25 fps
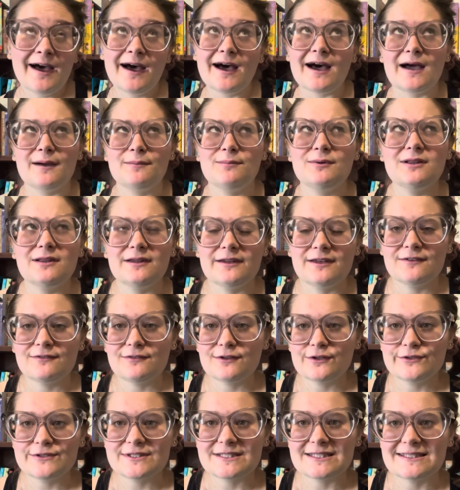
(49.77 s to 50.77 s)
I believe
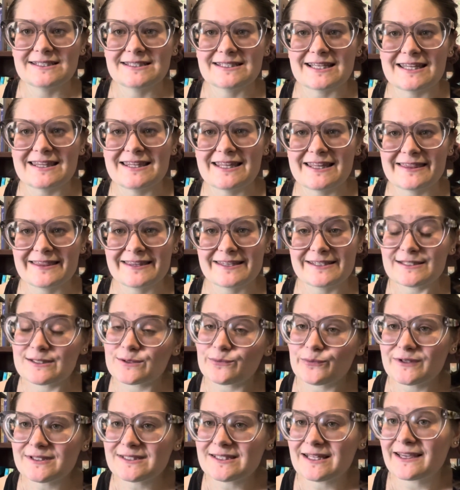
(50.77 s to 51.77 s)
Lucy said that this
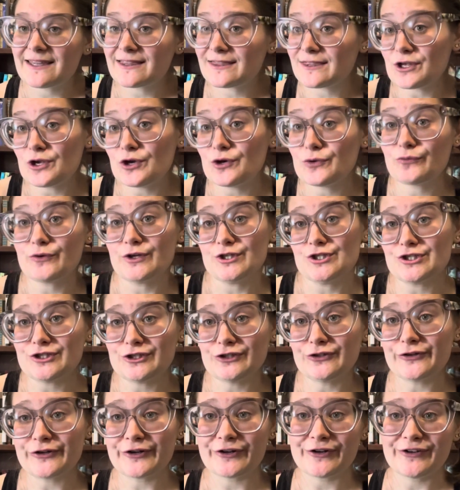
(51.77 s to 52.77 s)
was like the
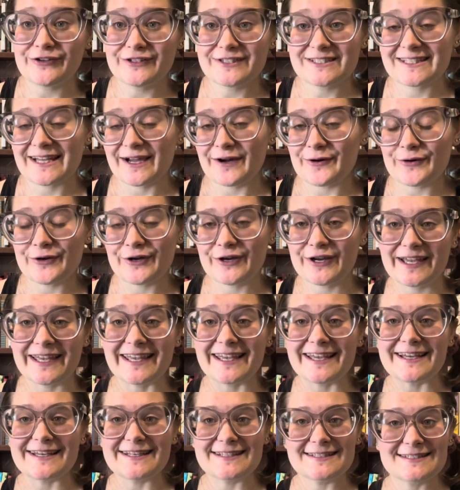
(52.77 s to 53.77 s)
original Girl Scout
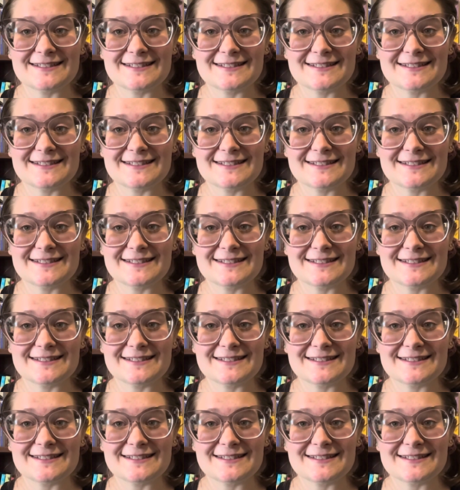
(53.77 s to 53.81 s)
cookie.